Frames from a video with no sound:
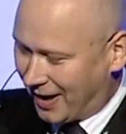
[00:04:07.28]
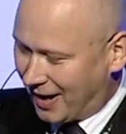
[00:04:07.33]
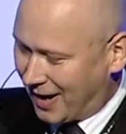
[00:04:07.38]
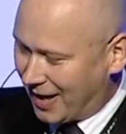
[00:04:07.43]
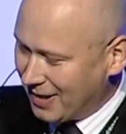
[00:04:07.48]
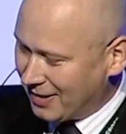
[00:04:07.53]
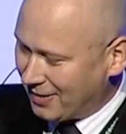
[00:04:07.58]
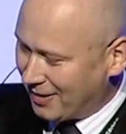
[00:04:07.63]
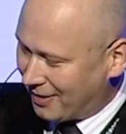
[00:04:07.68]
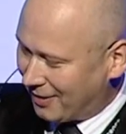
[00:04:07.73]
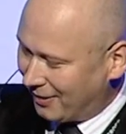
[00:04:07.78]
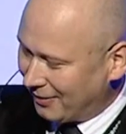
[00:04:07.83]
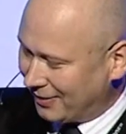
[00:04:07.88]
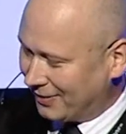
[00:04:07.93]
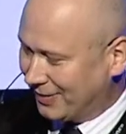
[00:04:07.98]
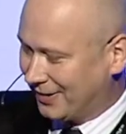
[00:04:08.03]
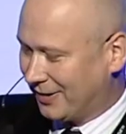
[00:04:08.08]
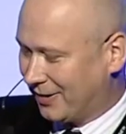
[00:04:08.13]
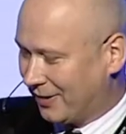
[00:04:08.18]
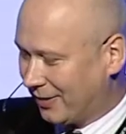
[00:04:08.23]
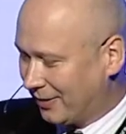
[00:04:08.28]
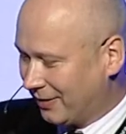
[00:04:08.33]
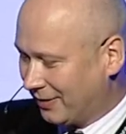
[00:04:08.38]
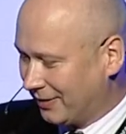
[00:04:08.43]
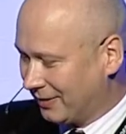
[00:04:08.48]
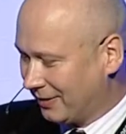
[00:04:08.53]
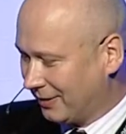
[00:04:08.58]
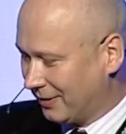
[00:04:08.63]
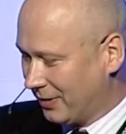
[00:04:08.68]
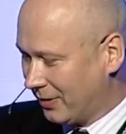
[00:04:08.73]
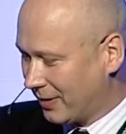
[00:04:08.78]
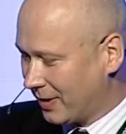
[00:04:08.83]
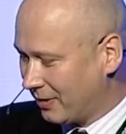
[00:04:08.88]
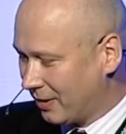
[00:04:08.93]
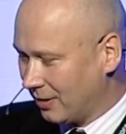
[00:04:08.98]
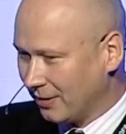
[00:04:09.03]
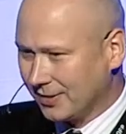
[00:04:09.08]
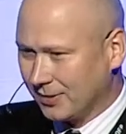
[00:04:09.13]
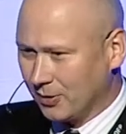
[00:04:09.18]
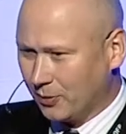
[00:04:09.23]
And you can
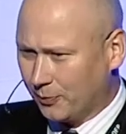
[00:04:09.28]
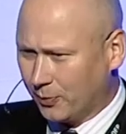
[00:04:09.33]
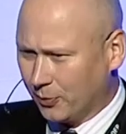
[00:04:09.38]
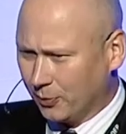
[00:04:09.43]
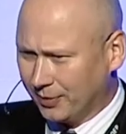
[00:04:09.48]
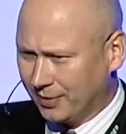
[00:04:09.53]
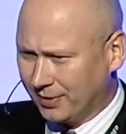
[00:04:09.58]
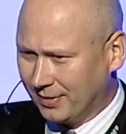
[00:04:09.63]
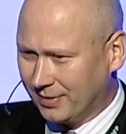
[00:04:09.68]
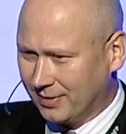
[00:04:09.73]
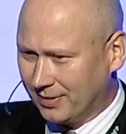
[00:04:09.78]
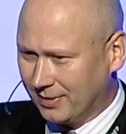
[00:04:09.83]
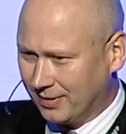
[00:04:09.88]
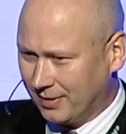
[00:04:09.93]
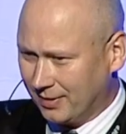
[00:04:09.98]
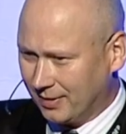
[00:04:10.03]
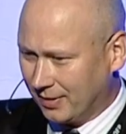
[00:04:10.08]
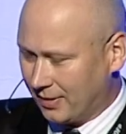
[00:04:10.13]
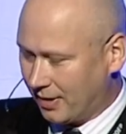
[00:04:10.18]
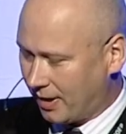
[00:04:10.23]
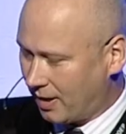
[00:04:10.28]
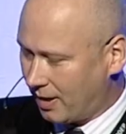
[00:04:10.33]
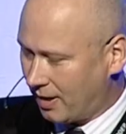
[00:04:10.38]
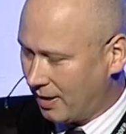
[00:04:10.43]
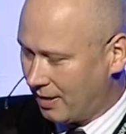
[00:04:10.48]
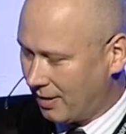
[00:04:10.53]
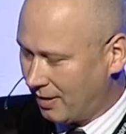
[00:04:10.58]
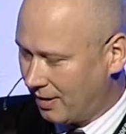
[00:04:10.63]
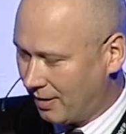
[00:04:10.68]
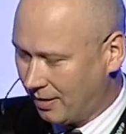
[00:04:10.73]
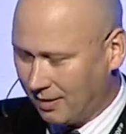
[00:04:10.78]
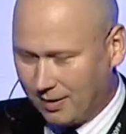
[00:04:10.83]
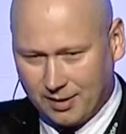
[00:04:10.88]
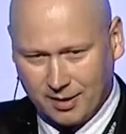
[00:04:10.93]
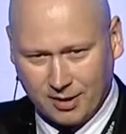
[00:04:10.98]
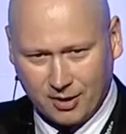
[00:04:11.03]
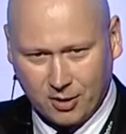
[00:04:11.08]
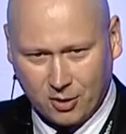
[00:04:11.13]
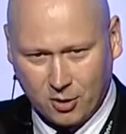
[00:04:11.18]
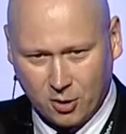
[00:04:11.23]
also put the
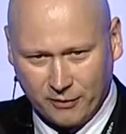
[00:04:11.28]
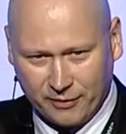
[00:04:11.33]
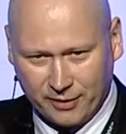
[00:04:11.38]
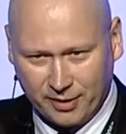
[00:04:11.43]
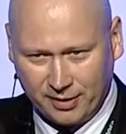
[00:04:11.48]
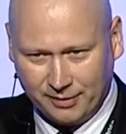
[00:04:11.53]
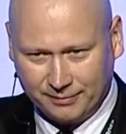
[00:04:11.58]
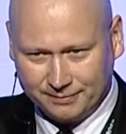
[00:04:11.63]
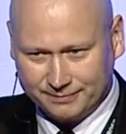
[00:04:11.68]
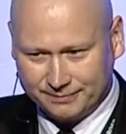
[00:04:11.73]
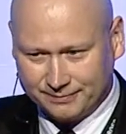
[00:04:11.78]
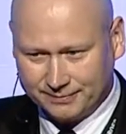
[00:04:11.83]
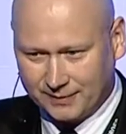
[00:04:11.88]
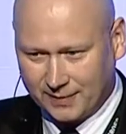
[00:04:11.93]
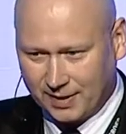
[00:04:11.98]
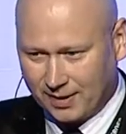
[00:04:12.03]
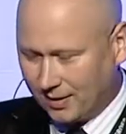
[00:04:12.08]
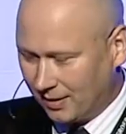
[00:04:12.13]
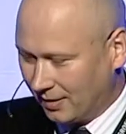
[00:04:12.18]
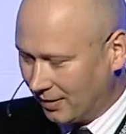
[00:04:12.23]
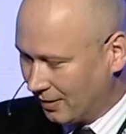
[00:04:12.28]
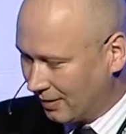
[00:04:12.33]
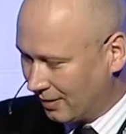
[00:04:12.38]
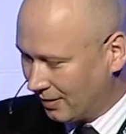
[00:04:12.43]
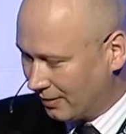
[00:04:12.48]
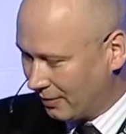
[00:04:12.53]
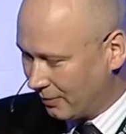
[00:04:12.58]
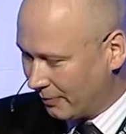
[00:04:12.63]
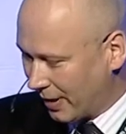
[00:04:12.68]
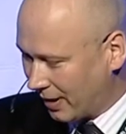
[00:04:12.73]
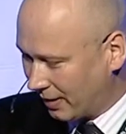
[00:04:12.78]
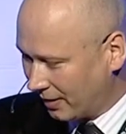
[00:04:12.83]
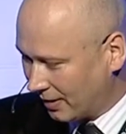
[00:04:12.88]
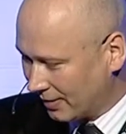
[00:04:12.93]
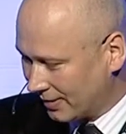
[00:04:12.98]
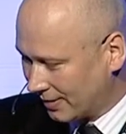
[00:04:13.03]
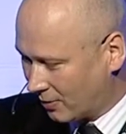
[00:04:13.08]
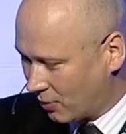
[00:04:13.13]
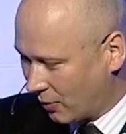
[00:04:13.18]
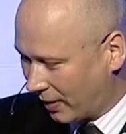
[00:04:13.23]
cover to make
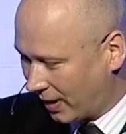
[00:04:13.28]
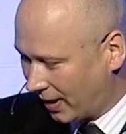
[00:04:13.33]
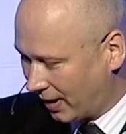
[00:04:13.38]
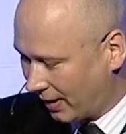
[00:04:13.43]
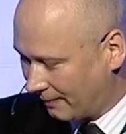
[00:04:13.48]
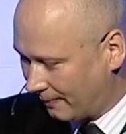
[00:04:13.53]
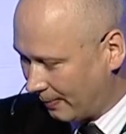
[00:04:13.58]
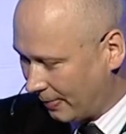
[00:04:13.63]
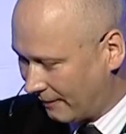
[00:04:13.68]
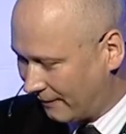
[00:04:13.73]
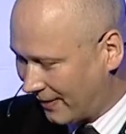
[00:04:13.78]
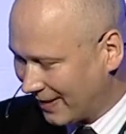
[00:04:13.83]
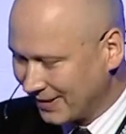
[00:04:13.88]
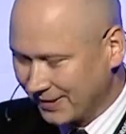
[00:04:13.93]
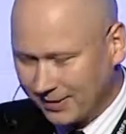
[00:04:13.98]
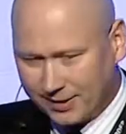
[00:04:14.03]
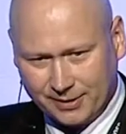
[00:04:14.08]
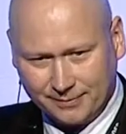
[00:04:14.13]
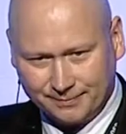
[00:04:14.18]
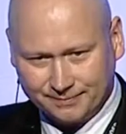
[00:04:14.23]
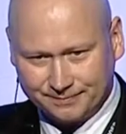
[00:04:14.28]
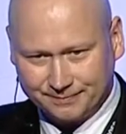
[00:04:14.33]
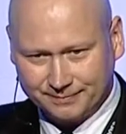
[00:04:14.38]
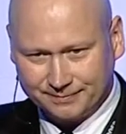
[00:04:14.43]
this cooking faster.